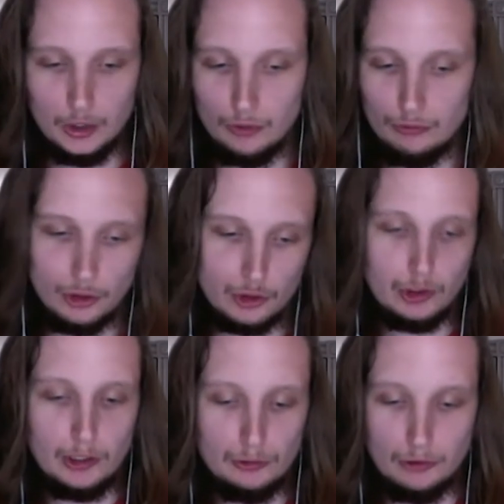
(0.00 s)
just
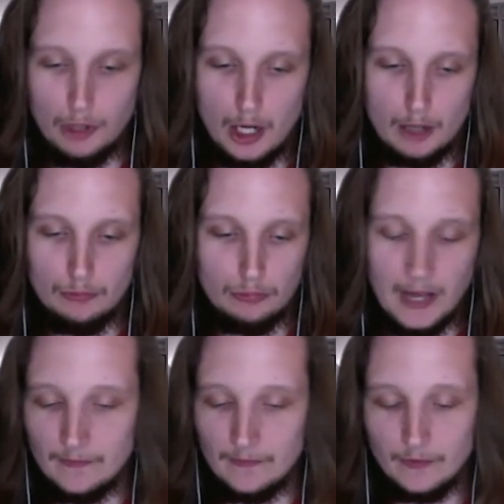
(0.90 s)
like the animal,
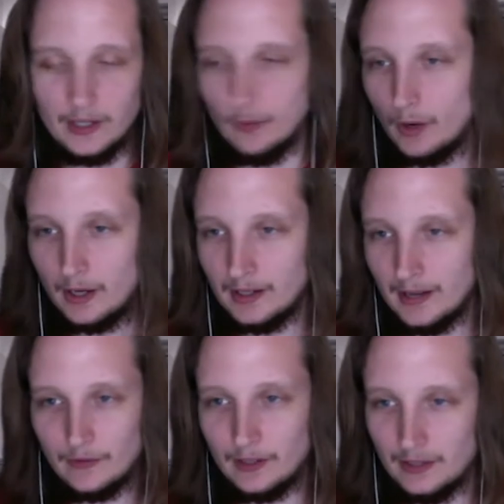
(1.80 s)
I forget what it is, I
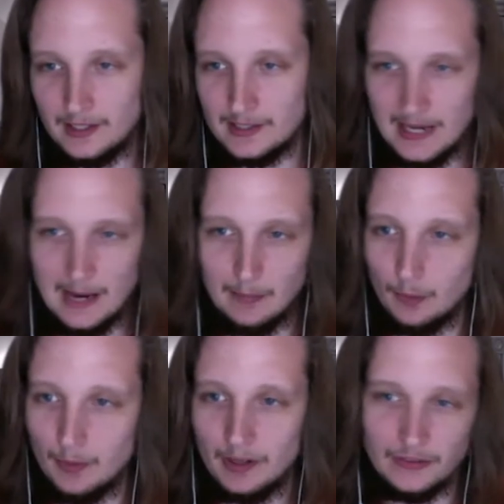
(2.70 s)
forget the example,
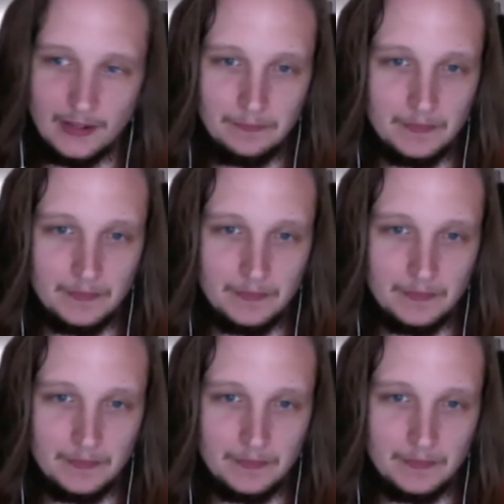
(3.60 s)
but it's like,